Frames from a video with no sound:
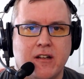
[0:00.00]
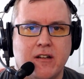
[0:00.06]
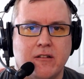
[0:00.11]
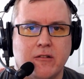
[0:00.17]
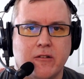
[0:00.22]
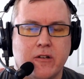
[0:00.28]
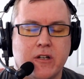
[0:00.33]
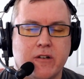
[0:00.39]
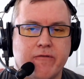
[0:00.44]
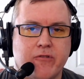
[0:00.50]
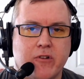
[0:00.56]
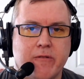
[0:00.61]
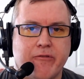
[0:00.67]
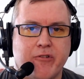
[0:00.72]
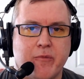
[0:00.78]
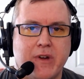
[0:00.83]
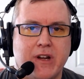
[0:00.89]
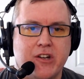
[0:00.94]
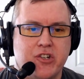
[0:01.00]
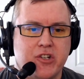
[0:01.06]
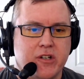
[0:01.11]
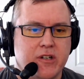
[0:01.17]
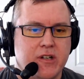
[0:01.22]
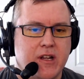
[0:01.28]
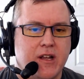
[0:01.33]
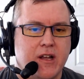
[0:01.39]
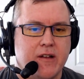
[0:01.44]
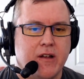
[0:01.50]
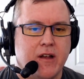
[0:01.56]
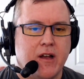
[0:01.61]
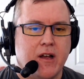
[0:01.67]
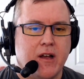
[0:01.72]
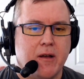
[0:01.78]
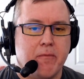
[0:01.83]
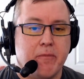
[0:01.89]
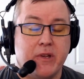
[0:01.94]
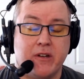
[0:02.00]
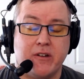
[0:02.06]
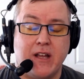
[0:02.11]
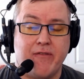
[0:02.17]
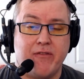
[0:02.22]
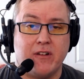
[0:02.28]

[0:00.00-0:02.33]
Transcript: looking for information uh, being definitely